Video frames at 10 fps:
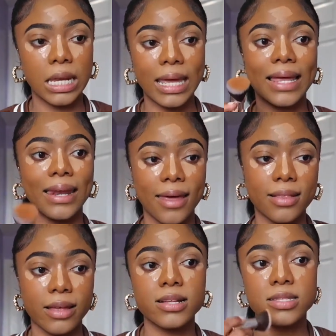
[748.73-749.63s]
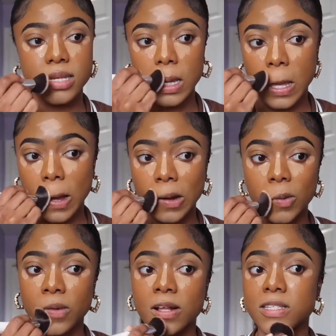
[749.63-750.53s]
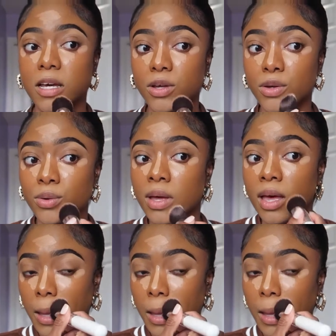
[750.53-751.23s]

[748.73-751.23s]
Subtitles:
Like, let that sit, y'all. When I tell you,